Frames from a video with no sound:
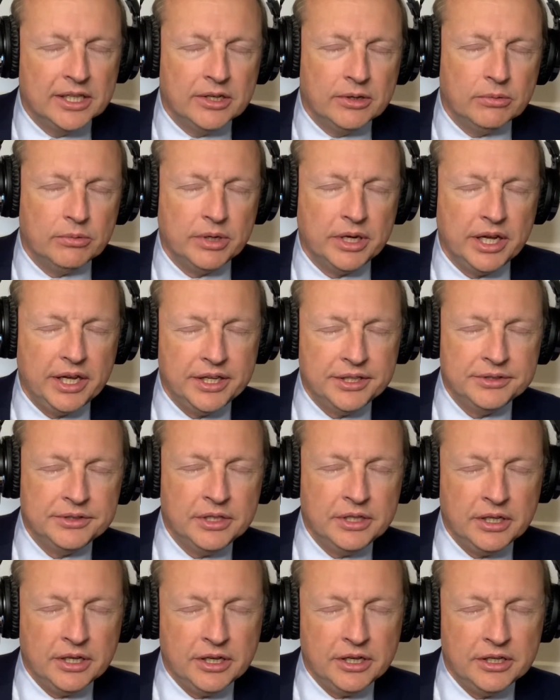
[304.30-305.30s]
When
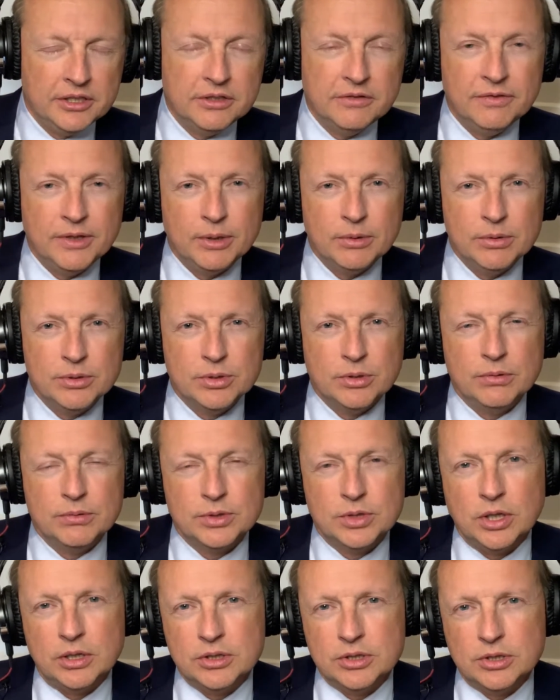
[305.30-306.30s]
the Federal Reserve
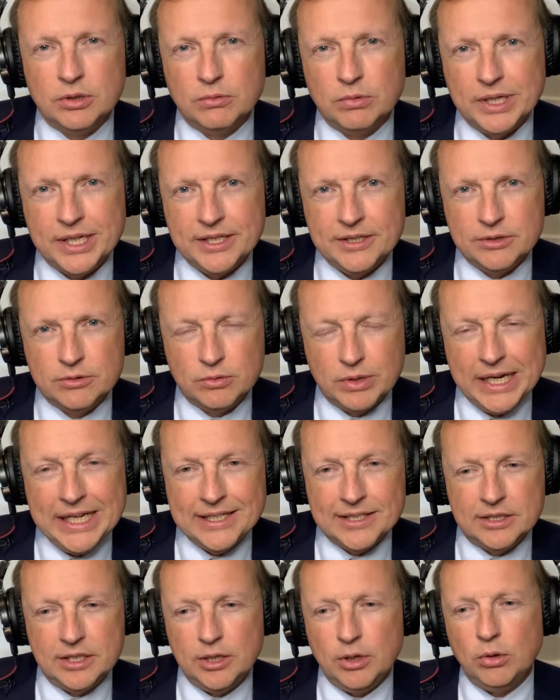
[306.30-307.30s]
starts to raise
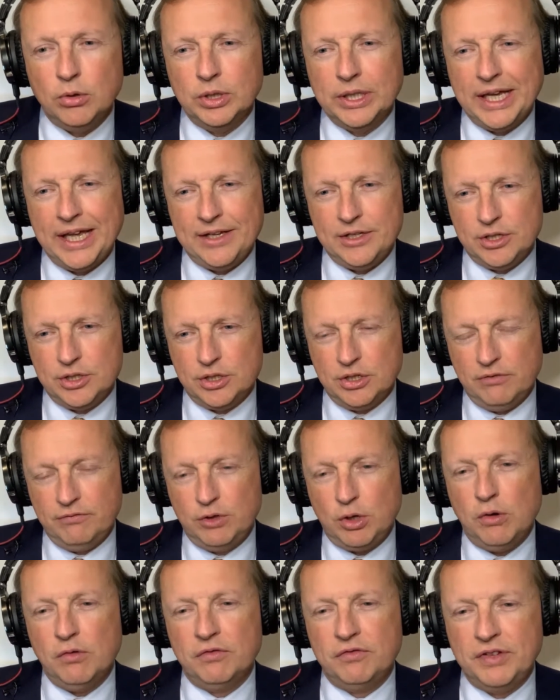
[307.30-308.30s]
rates, the old adage of
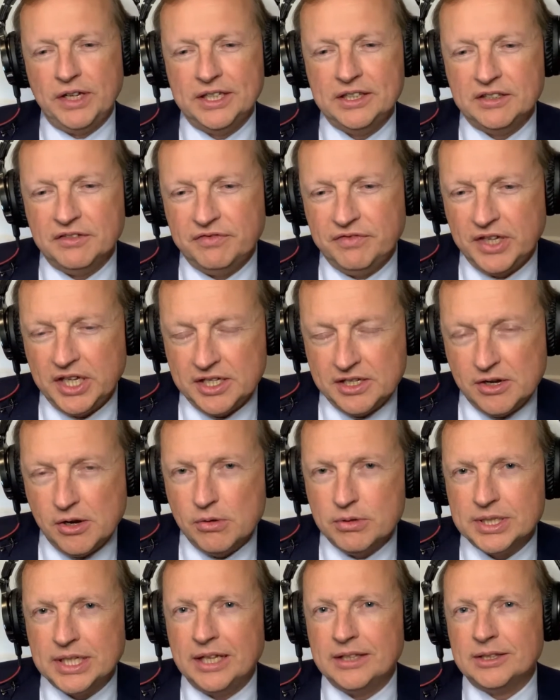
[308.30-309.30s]
don't fight the Fed
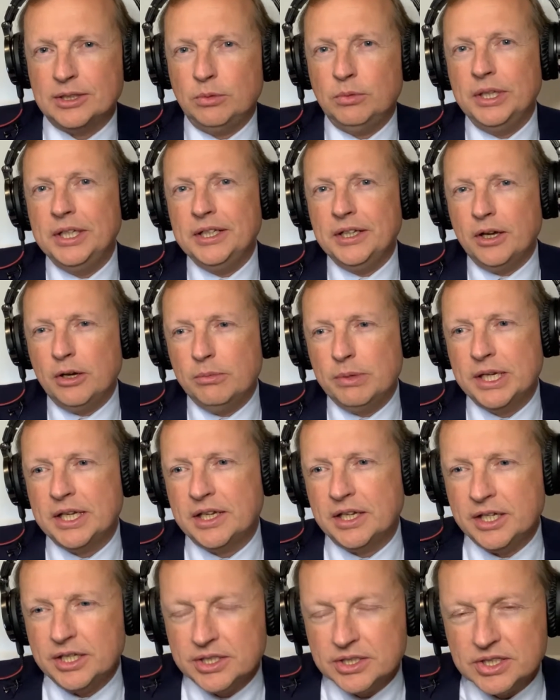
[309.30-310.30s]
goes out the window,
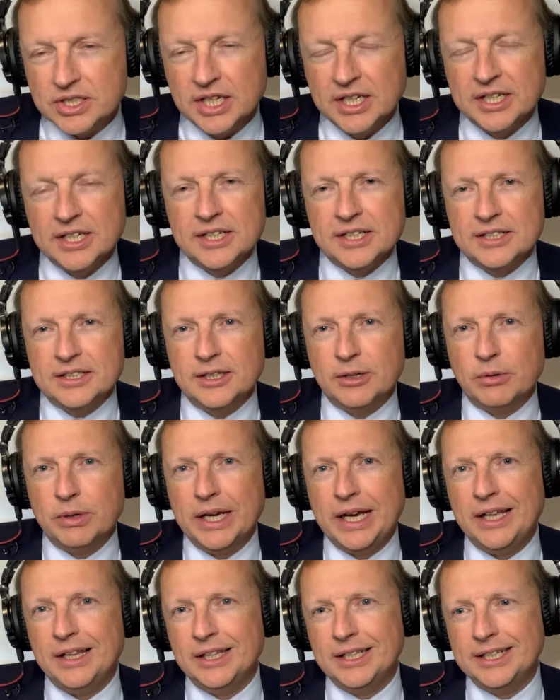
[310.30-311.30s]
because the
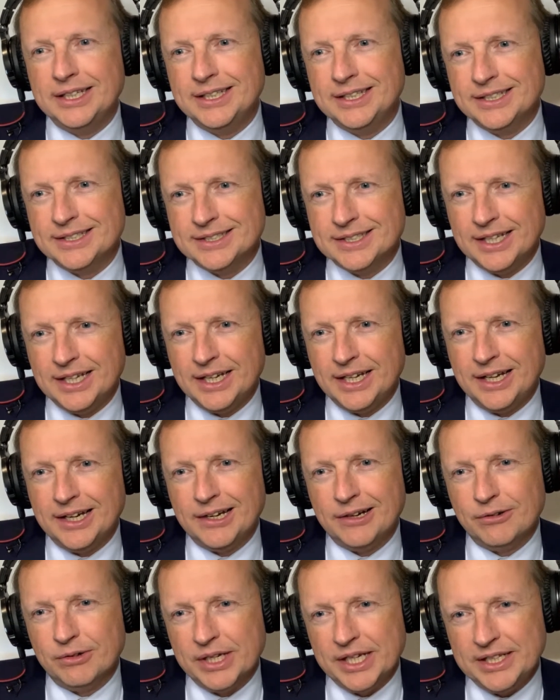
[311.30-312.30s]
reality is that
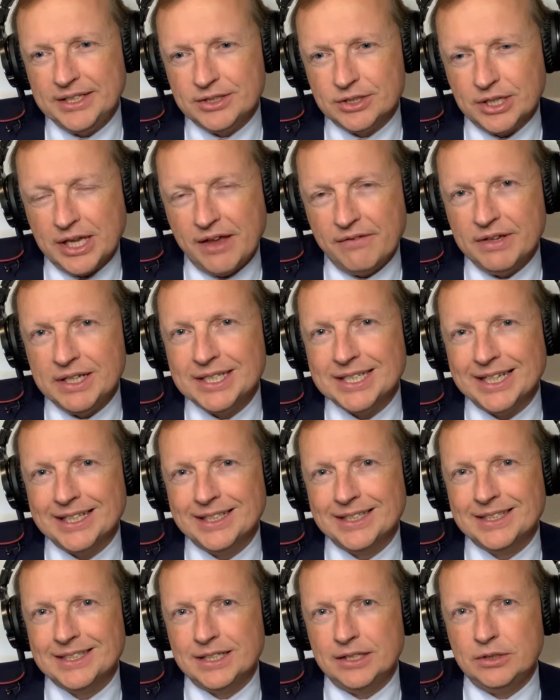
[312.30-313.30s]
higher rates have a
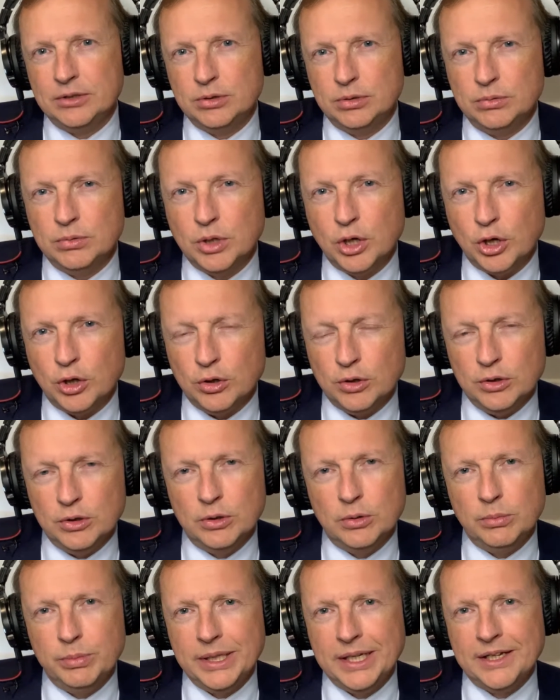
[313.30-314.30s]
tendency to
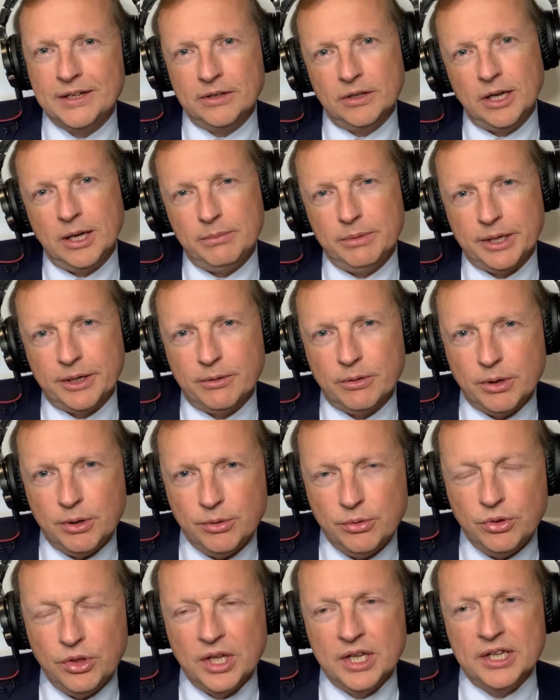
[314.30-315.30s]
curb economic
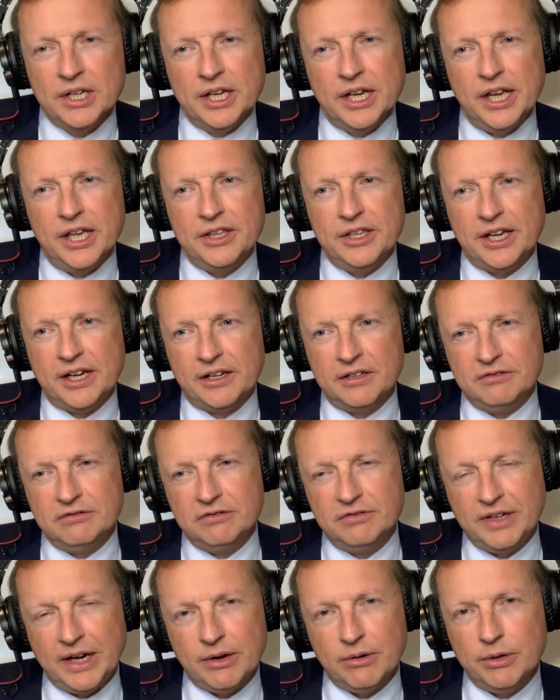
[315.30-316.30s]
growth, and that could
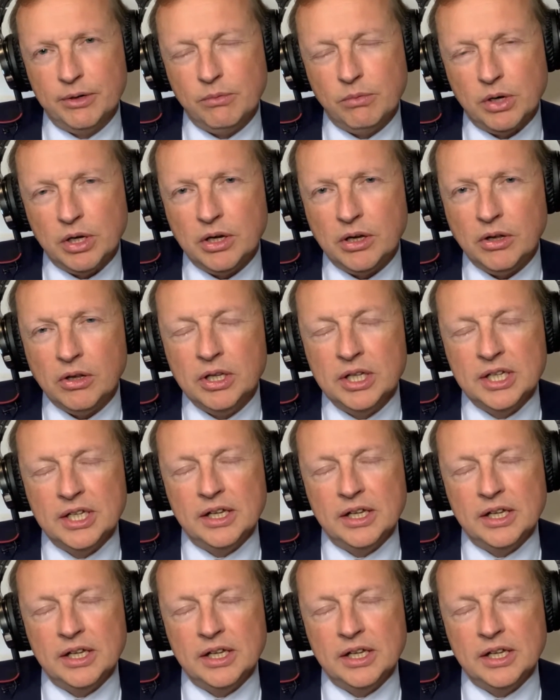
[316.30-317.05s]
very well